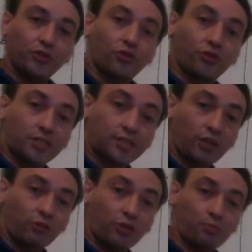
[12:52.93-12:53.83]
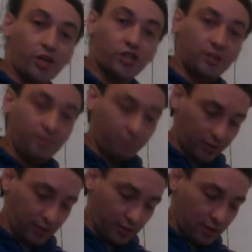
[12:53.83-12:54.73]
So this cellular respiration,
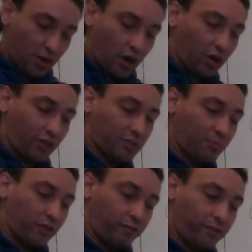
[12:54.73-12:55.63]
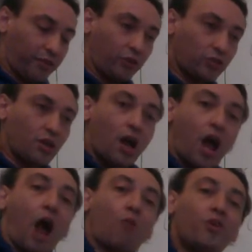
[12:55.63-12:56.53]
unlike some of the other videos,
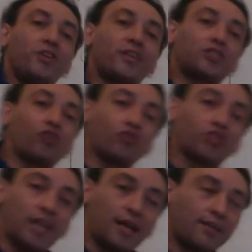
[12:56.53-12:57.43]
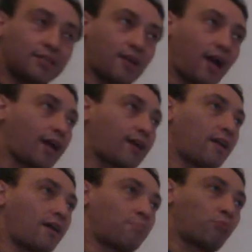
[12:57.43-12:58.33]
I want you guys to understand this. I
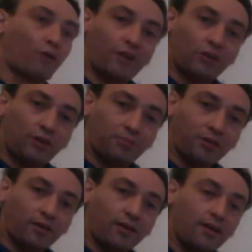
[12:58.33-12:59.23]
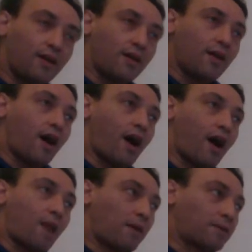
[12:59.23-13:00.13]
got a profile up there.
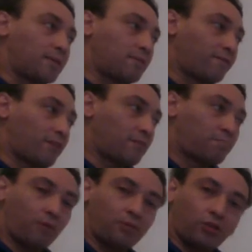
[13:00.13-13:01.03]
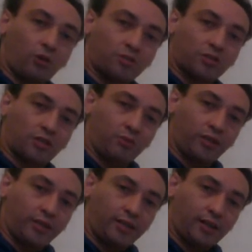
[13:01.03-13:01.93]
I'm keeping it very public and open to the
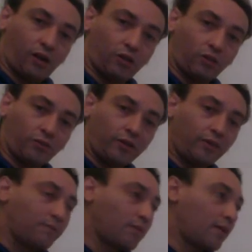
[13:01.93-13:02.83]
community all over.